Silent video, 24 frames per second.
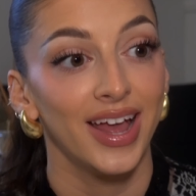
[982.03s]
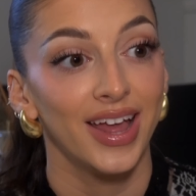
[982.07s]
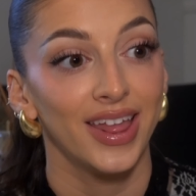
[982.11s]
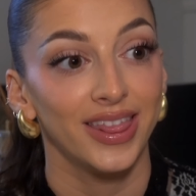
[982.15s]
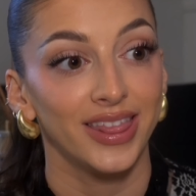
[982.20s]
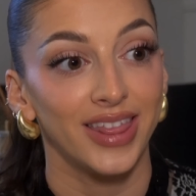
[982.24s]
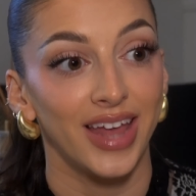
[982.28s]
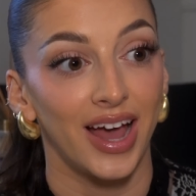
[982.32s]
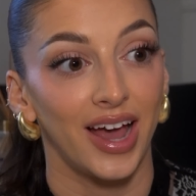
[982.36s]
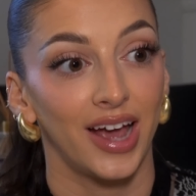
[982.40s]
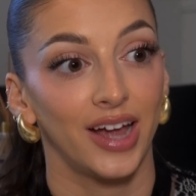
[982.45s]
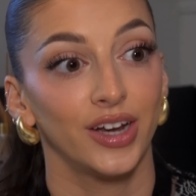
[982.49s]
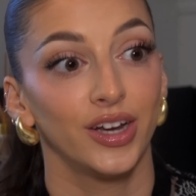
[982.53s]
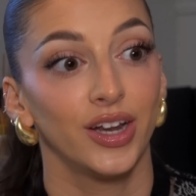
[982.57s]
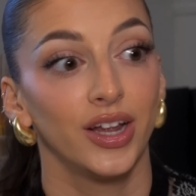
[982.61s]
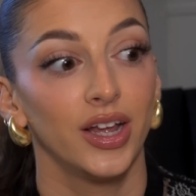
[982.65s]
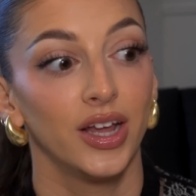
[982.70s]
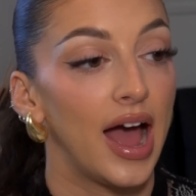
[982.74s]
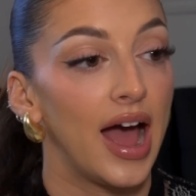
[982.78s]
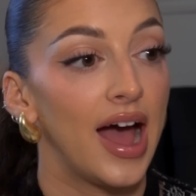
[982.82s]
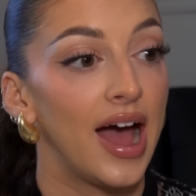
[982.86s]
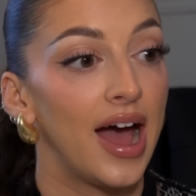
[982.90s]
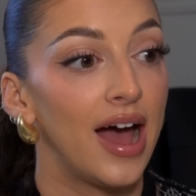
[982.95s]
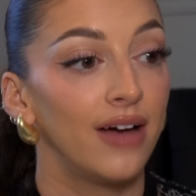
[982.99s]
that
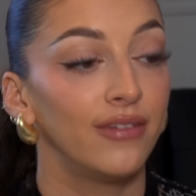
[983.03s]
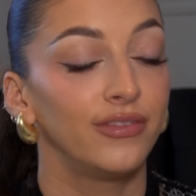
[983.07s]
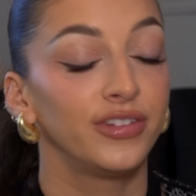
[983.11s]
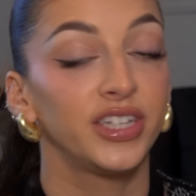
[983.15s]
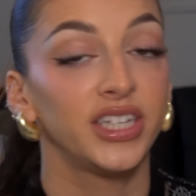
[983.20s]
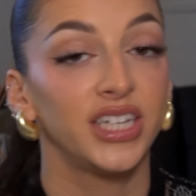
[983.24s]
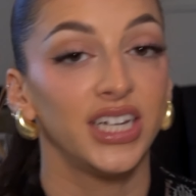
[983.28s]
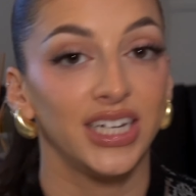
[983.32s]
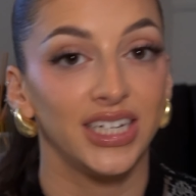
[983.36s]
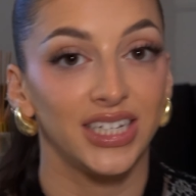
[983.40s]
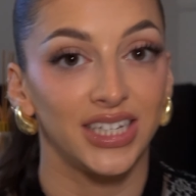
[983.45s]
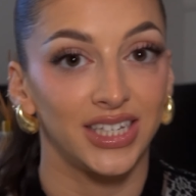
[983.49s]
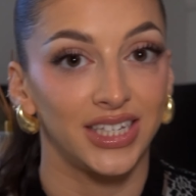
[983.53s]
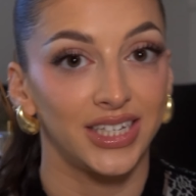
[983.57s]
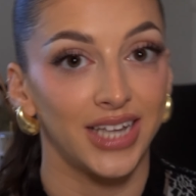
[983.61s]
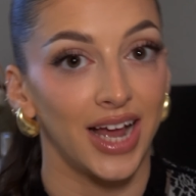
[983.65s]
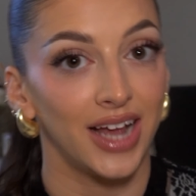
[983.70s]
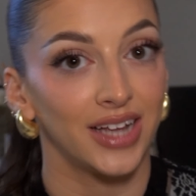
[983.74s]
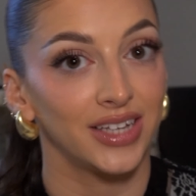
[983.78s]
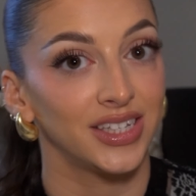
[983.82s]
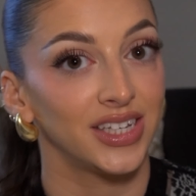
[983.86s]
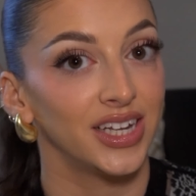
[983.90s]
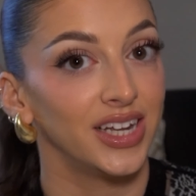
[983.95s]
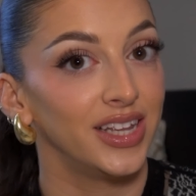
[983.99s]
have
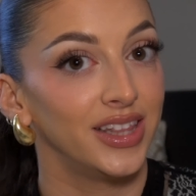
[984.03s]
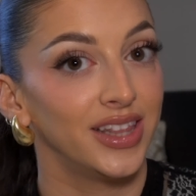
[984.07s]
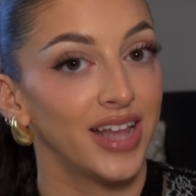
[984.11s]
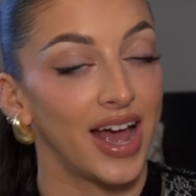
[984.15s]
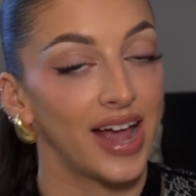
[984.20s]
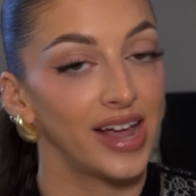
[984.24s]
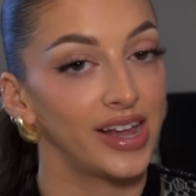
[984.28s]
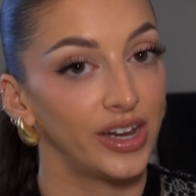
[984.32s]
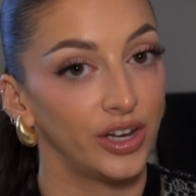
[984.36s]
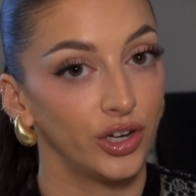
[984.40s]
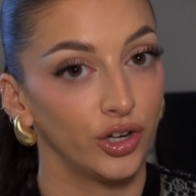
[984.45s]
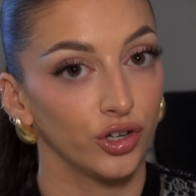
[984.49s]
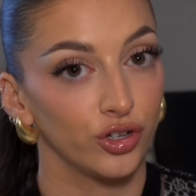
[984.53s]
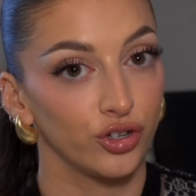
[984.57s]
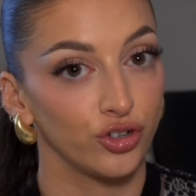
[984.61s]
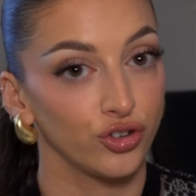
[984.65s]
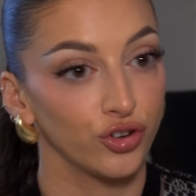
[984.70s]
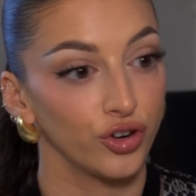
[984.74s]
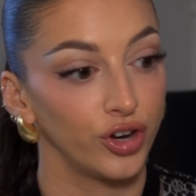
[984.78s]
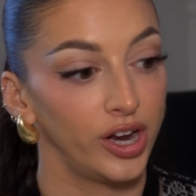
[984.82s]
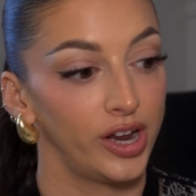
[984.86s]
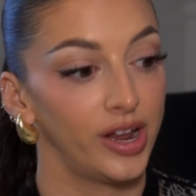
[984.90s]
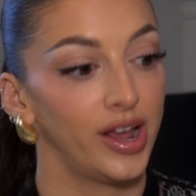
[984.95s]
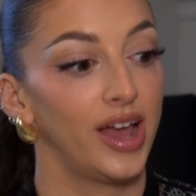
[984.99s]
success in that
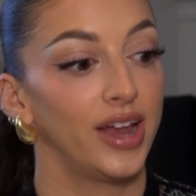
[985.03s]
industry,